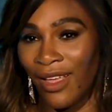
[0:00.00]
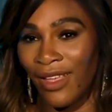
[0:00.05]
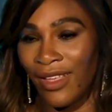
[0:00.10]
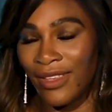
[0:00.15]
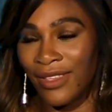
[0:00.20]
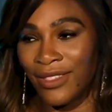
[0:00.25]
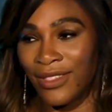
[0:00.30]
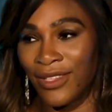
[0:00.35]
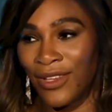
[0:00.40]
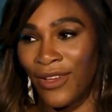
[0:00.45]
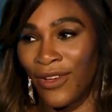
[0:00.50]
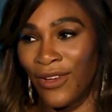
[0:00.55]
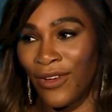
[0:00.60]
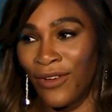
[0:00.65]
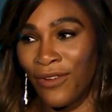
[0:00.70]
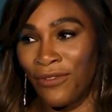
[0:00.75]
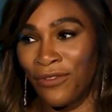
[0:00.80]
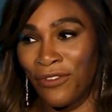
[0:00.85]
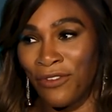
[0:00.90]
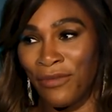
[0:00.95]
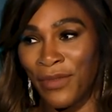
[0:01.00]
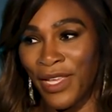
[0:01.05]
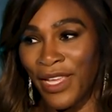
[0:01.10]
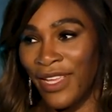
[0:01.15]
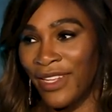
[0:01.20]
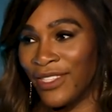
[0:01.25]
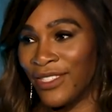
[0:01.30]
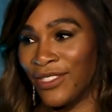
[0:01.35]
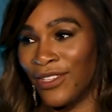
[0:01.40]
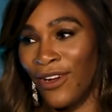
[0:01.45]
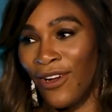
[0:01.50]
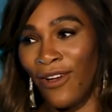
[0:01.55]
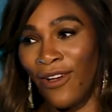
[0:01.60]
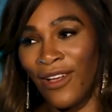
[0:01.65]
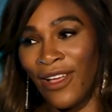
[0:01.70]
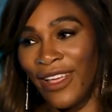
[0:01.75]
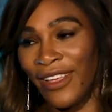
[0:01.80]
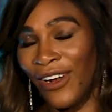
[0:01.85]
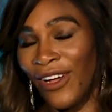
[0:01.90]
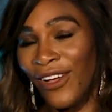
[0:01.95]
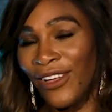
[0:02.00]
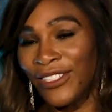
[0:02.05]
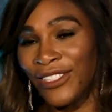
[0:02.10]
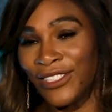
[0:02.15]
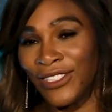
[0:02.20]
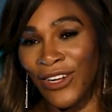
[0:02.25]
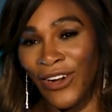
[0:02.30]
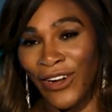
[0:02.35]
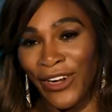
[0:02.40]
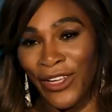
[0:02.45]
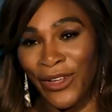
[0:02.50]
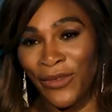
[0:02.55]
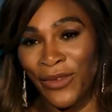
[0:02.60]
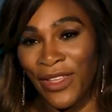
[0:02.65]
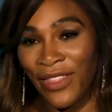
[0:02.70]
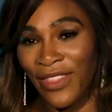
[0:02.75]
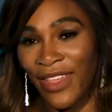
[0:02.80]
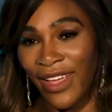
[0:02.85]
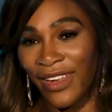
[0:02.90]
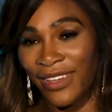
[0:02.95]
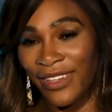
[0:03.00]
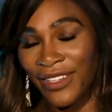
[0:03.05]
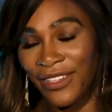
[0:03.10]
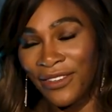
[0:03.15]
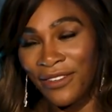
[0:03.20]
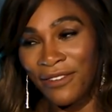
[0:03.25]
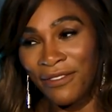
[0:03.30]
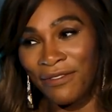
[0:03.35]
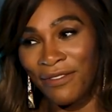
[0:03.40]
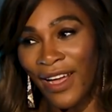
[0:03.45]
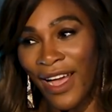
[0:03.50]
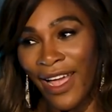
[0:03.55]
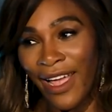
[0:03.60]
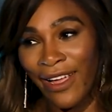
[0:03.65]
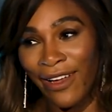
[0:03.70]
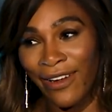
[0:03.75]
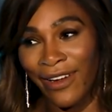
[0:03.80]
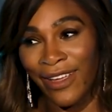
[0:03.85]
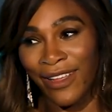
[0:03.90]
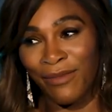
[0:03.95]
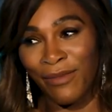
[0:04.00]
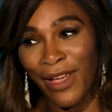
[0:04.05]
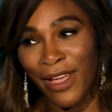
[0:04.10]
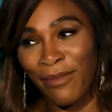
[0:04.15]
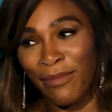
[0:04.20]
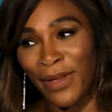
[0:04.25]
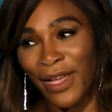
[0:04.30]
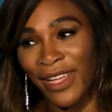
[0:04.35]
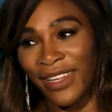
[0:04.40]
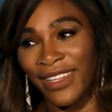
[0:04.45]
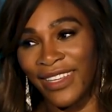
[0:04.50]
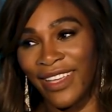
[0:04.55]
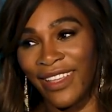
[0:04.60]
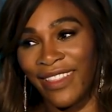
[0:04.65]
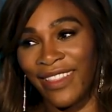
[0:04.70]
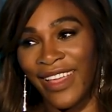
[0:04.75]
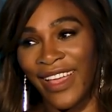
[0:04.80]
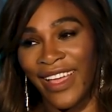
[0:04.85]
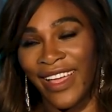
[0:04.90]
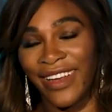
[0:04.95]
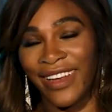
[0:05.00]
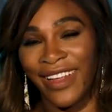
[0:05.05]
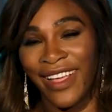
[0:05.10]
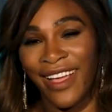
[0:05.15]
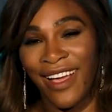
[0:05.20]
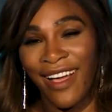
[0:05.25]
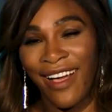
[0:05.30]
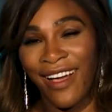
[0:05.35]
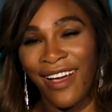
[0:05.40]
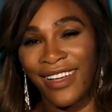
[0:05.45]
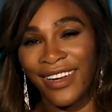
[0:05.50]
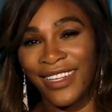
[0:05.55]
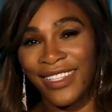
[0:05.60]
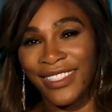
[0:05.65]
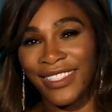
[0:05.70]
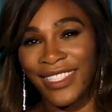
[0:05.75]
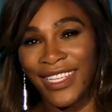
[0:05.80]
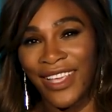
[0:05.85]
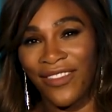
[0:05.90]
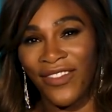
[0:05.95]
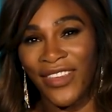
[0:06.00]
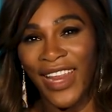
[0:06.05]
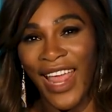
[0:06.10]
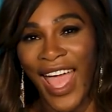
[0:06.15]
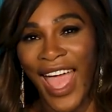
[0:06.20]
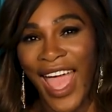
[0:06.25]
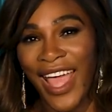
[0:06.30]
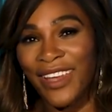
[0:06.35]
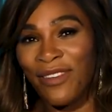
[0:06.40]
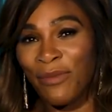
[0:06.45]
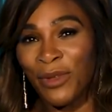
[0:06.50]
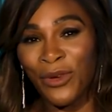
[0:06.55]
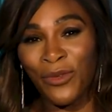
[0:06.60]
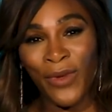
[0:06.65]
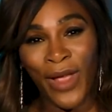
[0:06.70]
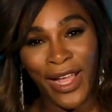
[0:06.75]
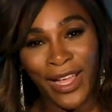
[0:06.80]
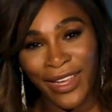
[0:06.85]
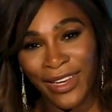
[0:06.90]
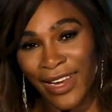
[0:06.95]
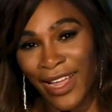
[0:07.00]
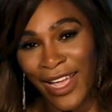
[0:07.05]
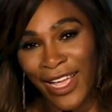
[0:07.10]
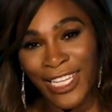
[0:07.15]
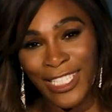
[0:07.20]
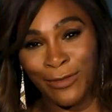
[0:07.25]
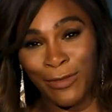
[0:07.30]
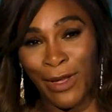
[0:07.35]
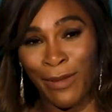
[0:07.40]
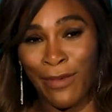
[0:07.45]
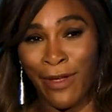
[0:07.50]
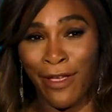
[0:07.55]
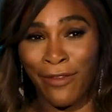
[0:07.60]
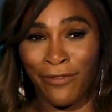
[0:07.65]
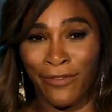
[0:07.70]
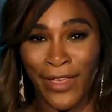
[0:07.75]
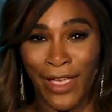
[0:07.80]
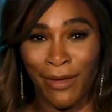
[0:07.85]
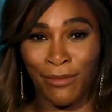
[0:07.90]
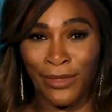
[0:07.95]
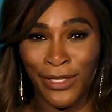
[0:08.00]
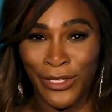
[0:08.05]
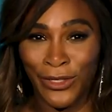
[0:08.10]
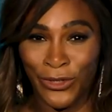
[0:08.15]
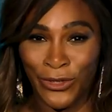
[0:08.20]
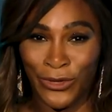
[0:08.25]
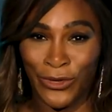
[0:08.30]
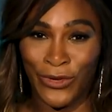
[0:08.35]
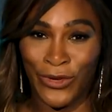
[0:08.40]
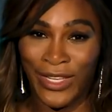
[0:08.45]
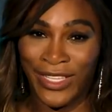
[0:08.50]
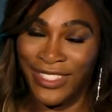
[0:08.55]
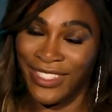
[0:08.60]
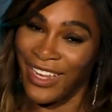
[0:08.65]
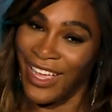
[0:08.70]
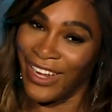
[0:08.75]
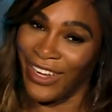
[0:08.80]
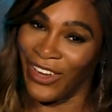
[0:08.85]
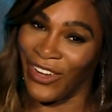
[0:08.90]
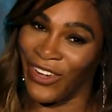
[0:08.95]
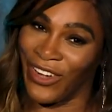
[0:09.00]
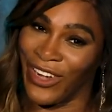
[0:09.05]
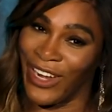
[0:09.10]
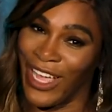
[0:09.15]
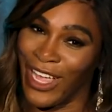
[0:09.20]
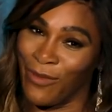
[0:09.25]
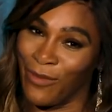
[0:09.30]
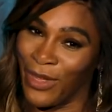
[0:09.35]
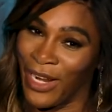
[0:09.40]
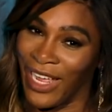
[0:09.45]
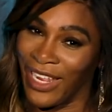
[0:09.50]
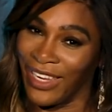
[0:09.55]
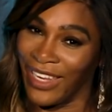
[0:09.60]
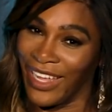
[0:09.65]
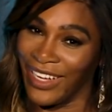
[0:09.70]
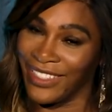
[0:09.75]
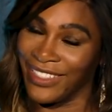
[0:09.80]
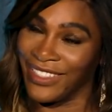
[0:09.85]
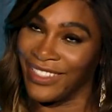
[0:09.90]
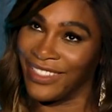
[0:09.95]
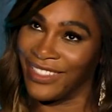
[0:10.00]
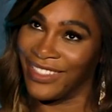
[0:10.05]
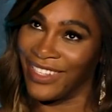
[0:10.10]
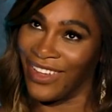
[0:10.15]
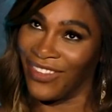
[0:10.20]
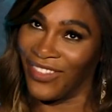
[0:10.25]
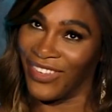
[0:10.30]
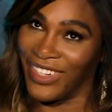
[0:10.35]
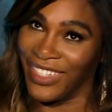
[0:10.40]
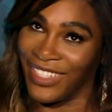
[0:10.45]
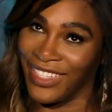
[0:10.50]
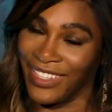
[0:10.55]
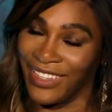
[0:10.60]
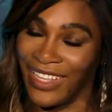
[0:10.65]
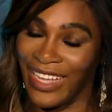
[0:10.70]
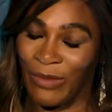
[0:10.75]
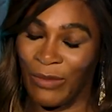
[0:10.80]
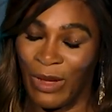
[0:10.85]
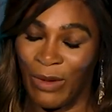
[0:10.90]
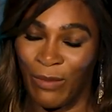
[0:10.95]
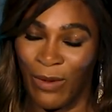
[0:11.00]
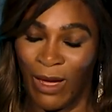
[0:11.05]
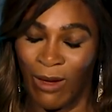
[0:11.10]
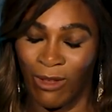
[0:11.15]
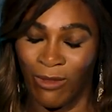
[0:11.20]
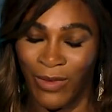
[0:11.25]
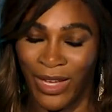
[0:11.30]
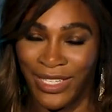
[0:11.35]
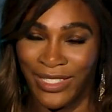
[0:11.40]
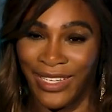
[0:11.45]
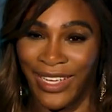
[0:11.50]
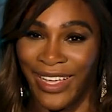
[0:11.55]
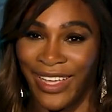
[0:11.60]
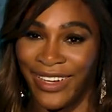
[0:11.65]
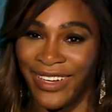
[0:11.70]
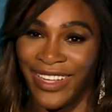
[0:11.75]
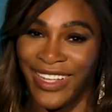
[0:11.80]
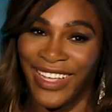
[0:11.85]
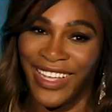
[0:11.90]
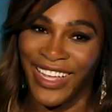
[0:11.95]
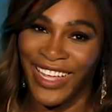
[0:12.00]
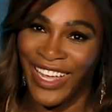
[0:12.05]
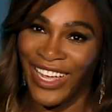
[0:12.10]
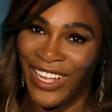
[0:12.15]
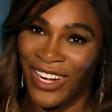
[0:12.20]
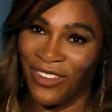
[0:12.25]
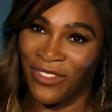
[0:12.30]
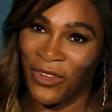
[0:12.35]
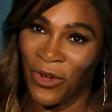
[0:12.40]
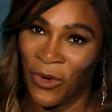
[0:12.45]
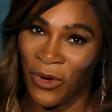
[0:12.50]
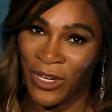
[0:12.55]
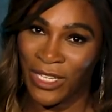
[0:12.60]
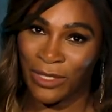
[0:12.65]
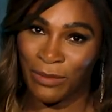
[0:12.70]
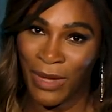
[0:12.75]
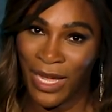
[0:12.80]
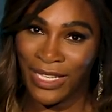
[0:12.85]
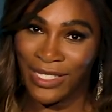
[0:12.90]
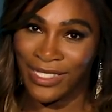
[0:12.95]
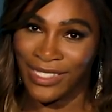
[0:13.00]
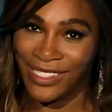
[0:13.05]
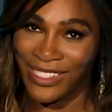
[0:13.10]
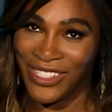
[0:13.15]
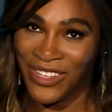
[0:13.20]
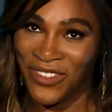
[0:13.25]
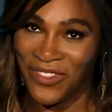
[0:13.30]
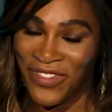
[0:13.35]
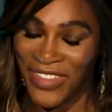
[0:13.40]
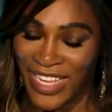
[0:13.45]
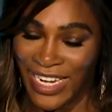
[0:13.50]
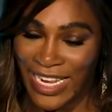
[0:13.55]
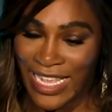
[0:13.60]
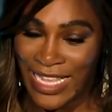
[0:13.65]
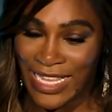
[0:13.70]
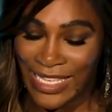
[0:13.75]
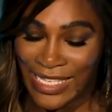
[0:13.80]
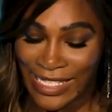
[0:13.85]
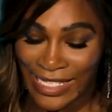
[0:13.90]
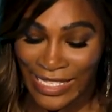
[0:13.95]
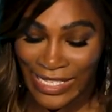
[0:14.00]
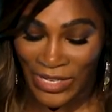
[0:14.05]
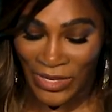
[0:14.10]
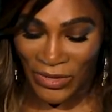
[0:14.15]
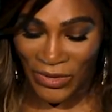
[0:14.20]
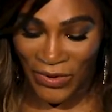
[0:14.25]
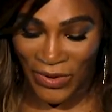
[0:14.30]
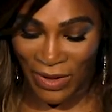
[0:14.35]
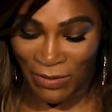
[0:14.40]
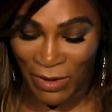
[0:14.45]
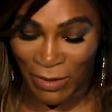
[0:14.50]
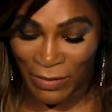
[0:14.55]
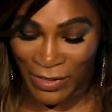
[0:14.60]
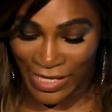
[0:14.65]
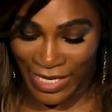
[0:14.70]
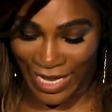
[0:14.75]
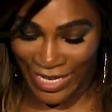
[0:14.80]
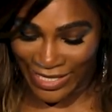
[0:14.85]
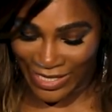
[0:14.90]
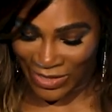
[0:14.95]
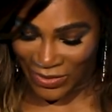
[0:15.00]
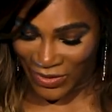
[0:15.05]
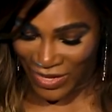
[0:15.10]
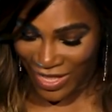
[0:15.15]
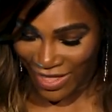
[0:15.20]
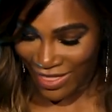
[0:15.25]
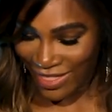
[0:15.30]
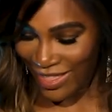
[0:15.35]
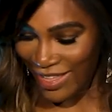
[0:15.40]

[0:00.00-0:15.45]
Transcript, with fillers: So for me, it all started with that little fire in my belly that, honestly, if it hadn't been recognized by my family, who is not here tonight, but I'd like to definitely thank my mom and my dad, and of course my sister Venus, who I'm obsessed with.